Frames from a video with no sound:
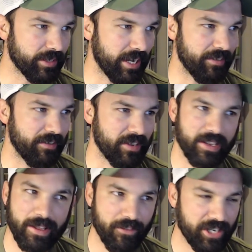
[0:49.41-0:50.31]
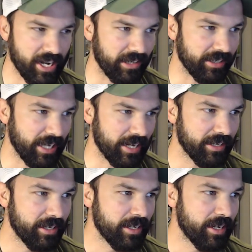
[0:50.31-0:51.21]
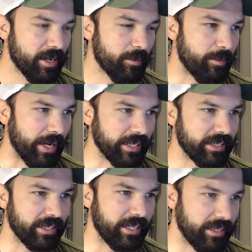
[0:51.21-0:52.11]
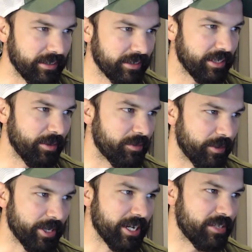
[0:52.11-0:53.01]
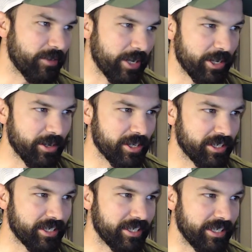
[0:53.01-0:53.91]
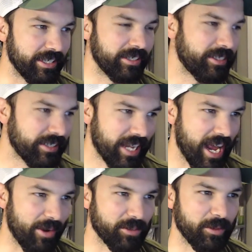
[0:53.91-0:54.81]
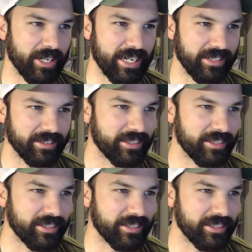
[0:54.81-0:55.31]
I have to take a look at it, but it's very curious to see how it's working out.